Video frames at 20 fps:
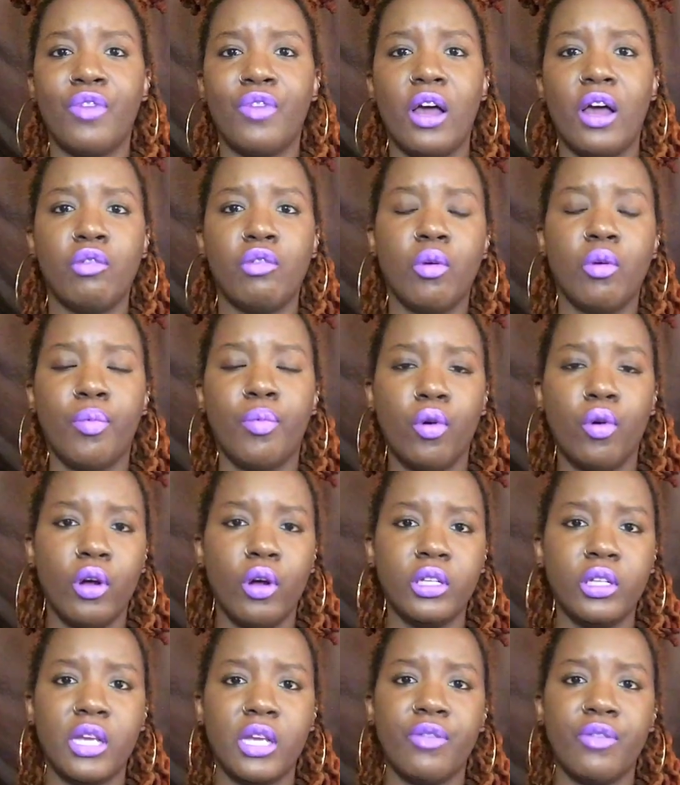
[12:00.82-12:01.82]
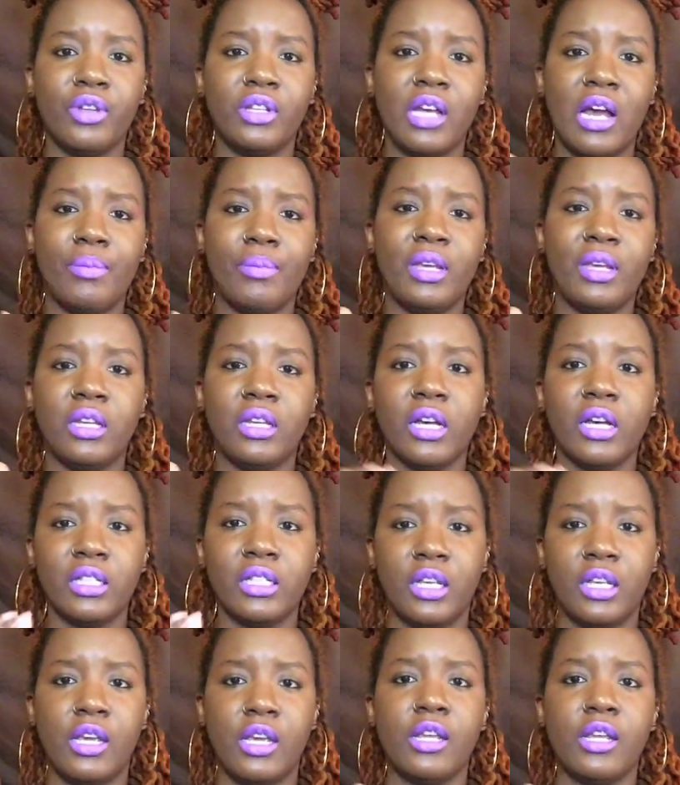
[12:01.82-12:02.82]
filing reports every time he does
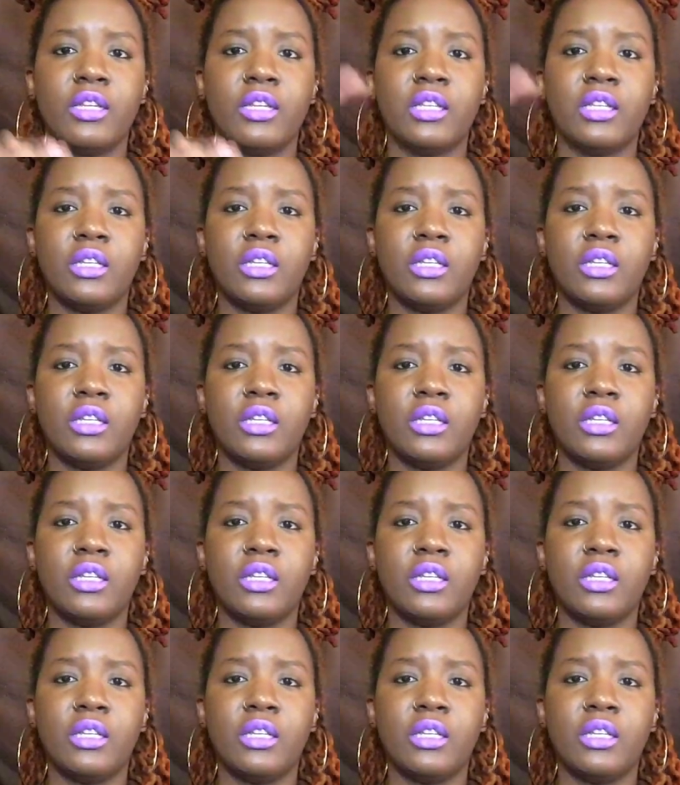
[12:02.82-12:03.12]
it.